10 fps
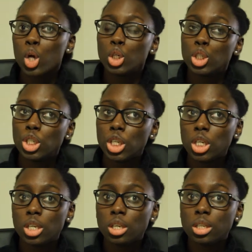
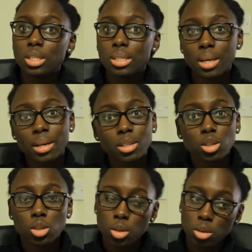she decided
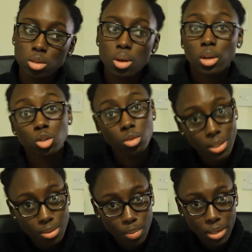to use
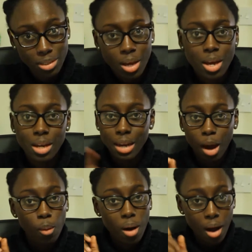Tresemme.
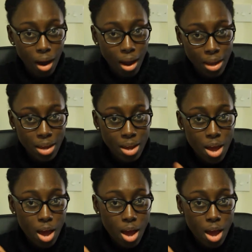Now I